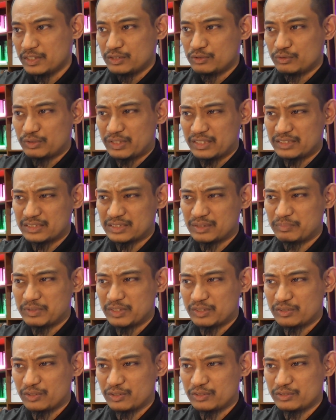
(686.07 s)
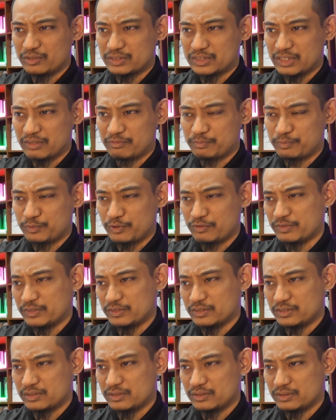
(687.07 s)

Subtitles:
You can't simply call yourself prophet.